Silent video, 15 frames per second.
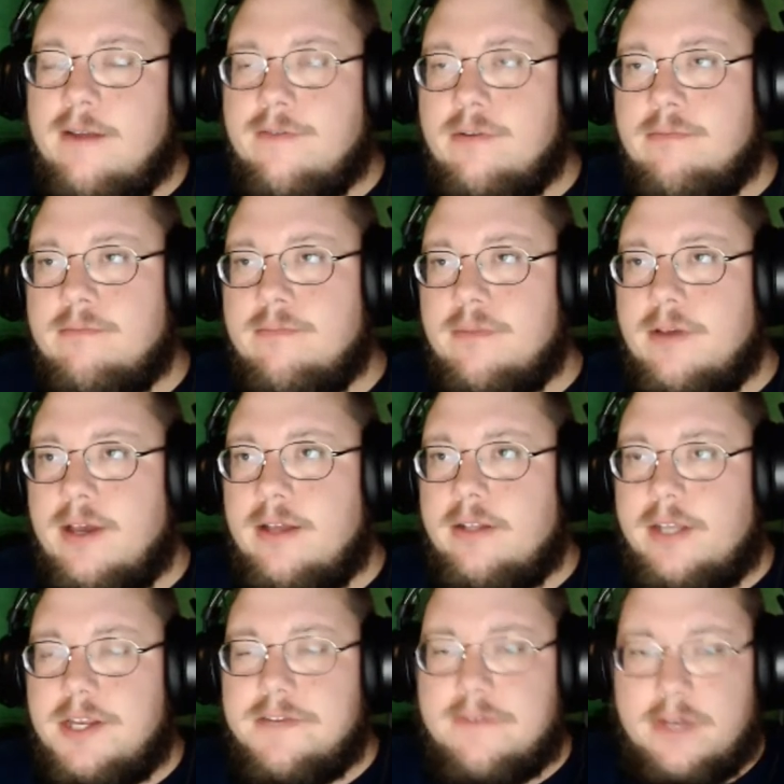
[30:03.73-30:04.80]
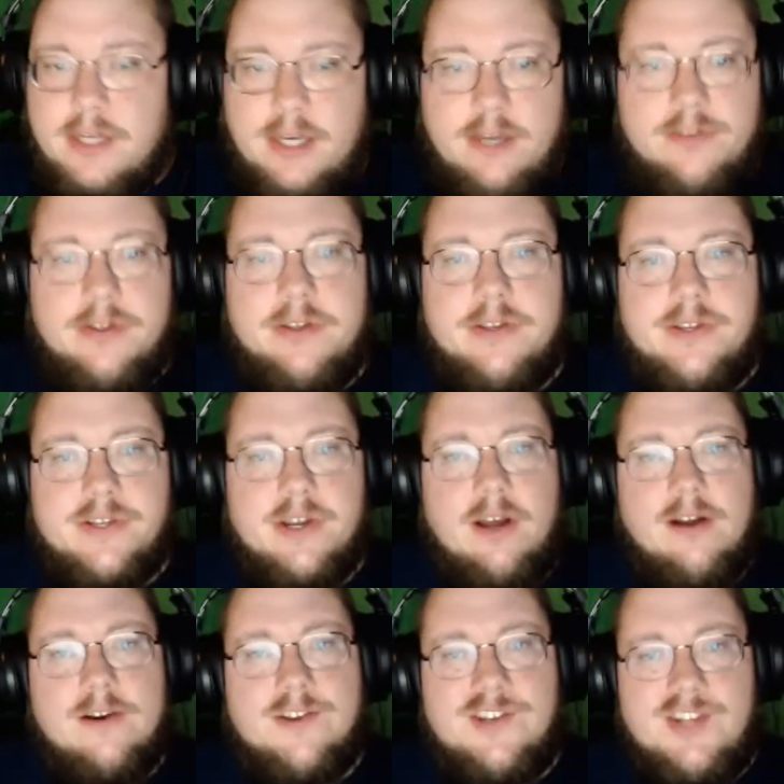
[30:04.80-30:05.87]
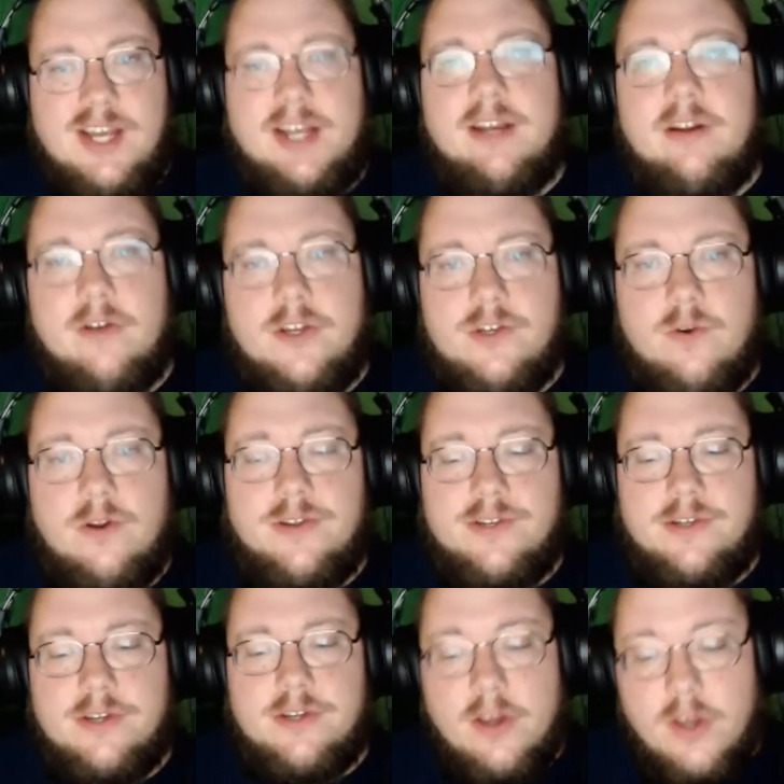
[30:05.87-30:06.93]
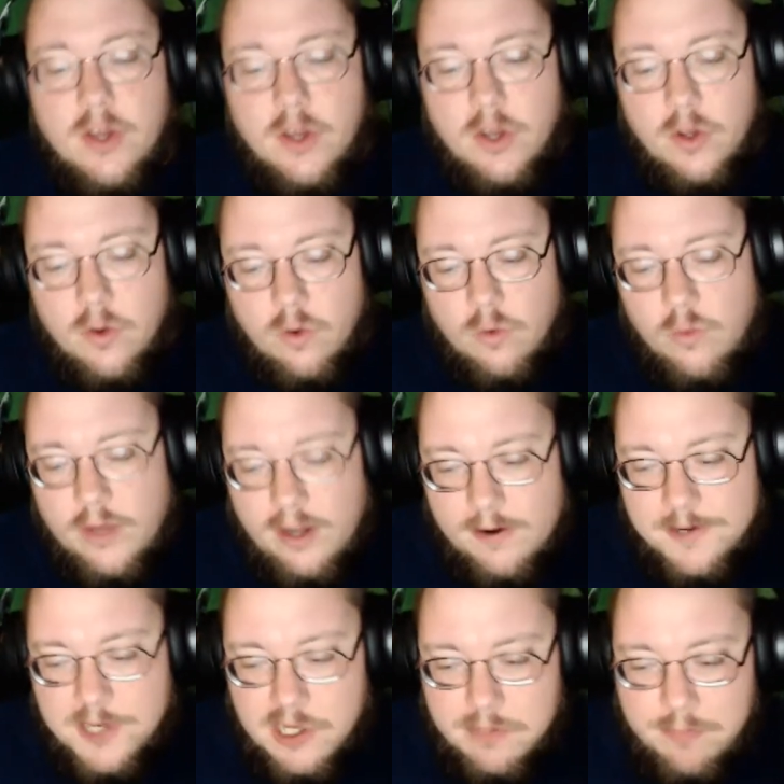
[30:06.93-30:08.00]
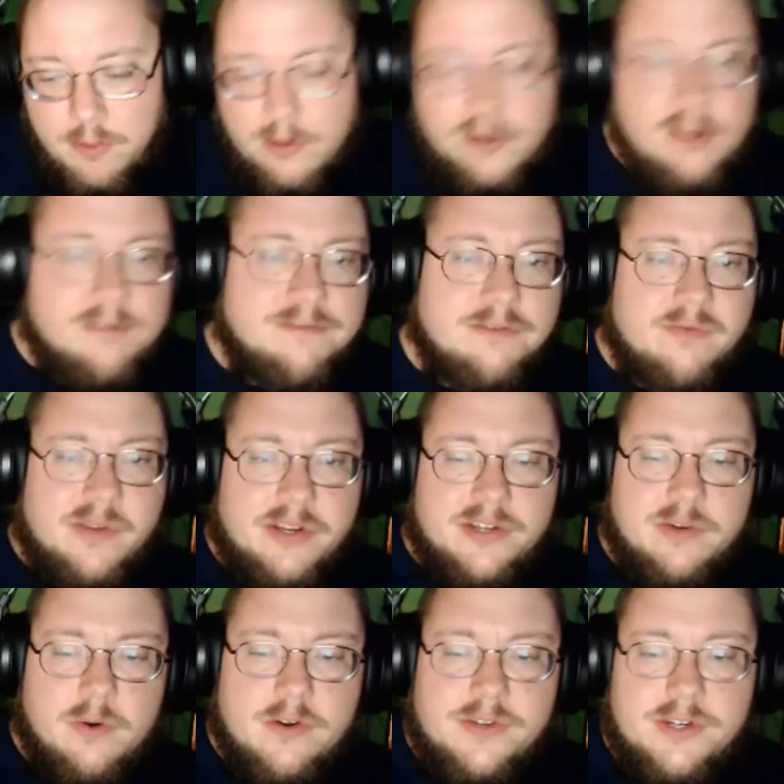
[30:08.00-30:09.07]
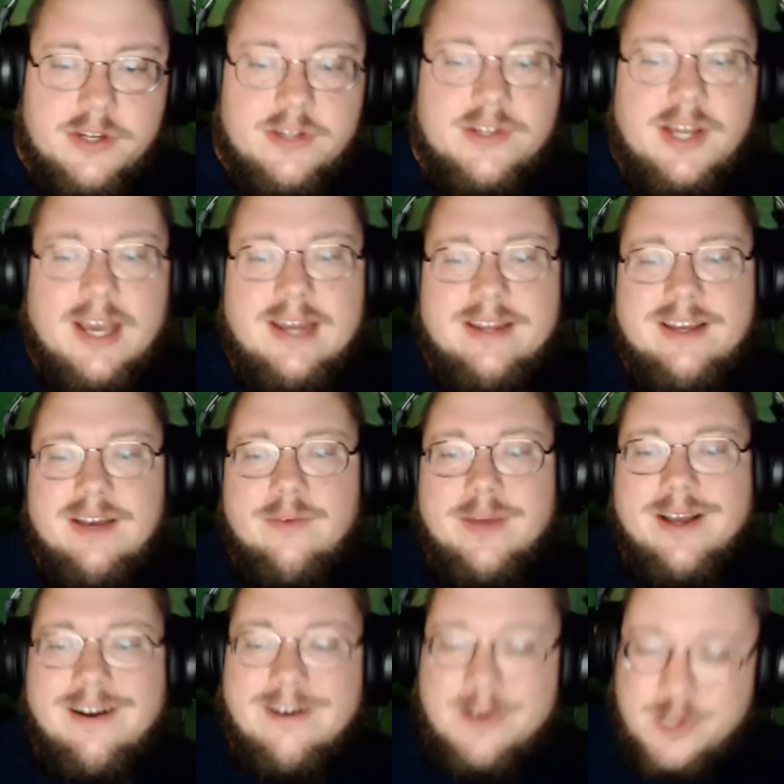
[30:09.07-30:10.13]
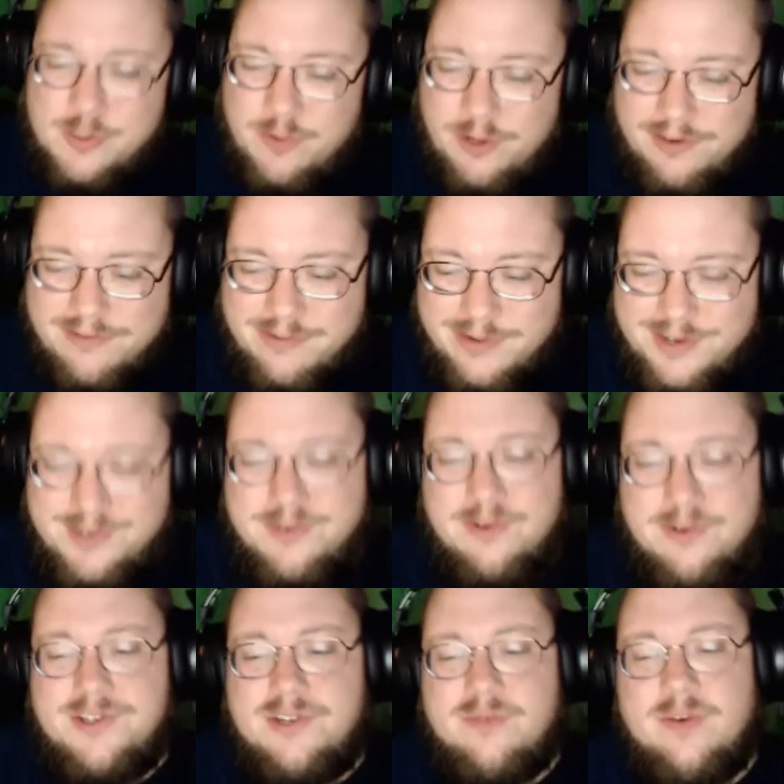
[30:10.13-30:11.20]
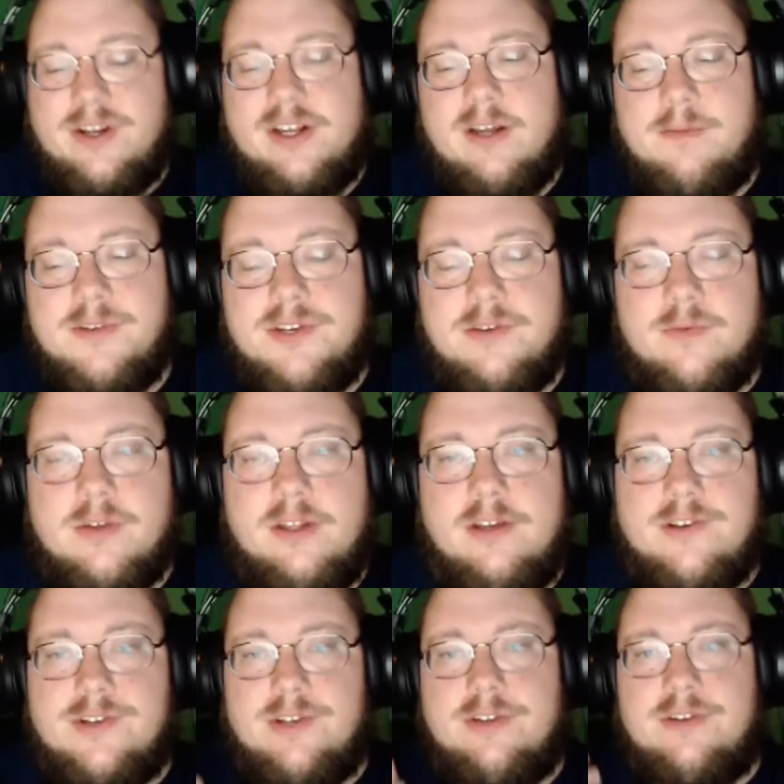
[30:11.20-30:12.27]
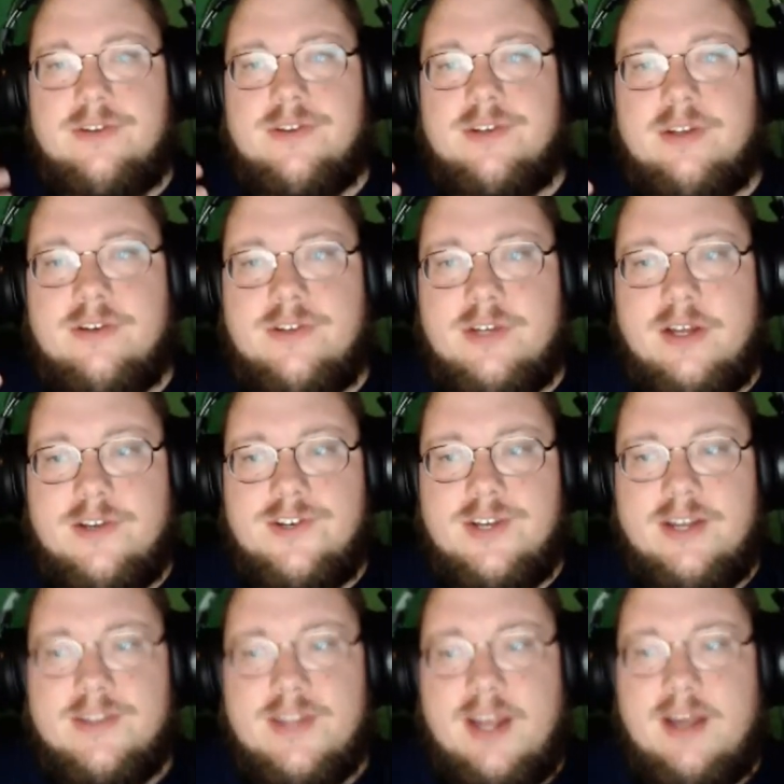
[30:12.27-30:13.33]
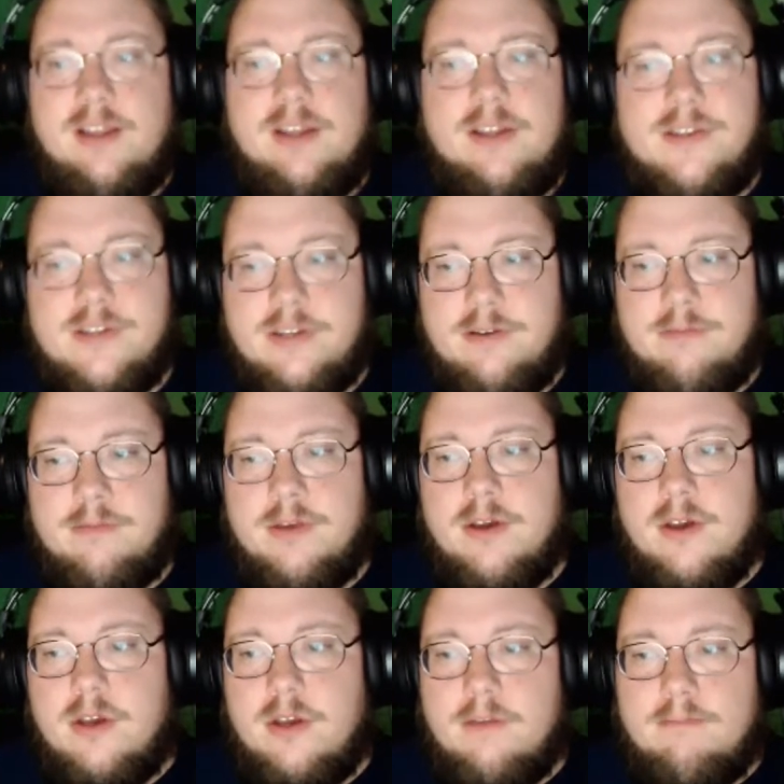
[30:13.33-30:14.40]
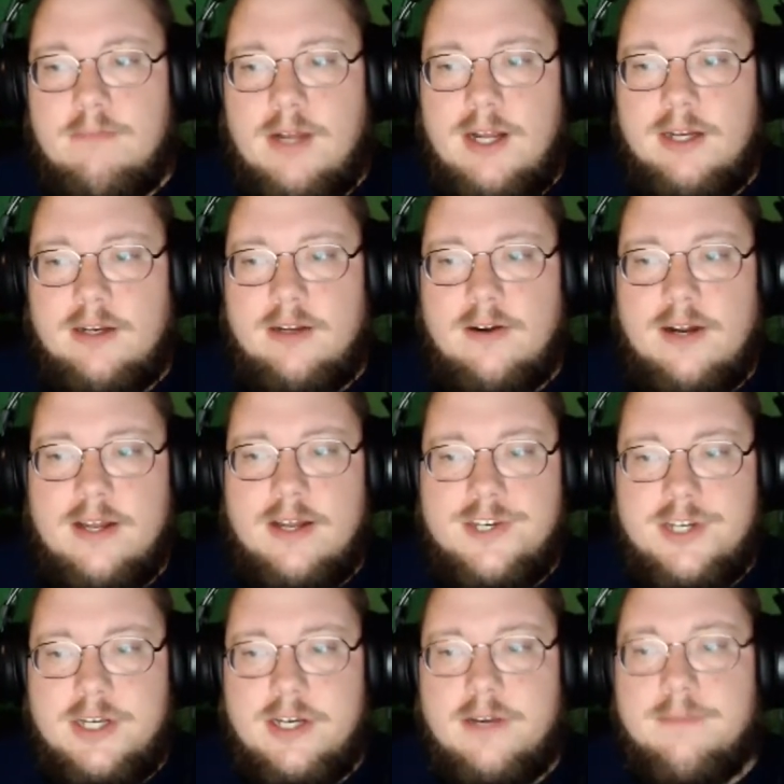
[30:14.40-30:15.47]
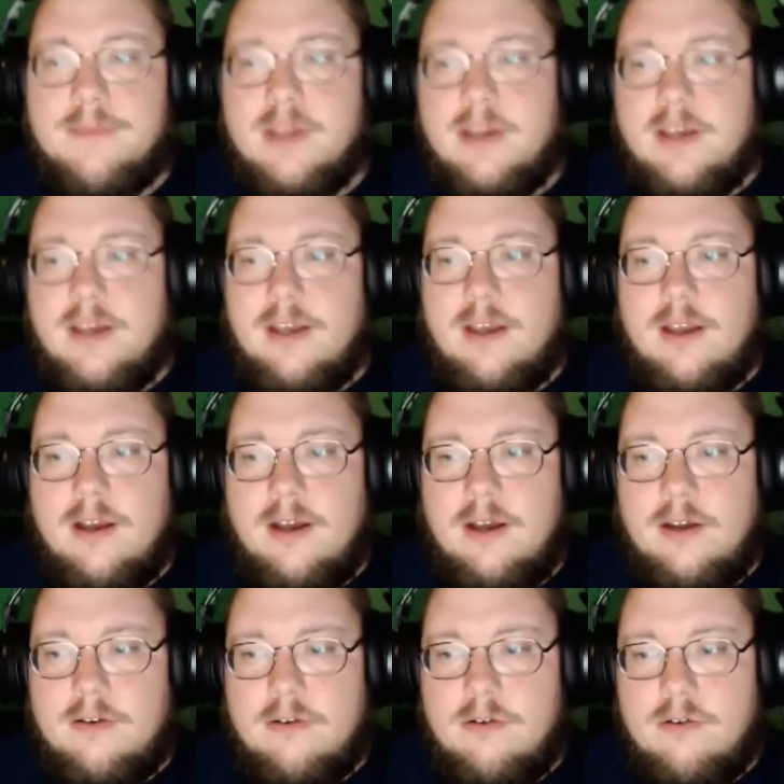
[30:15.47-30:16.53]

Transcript: of them, at least for heathens, are secondary sources. We are spoiled for resources, and yet we aren't spoiled for resources when it comes to religions such as Hellenism, Magna Graecia, uh,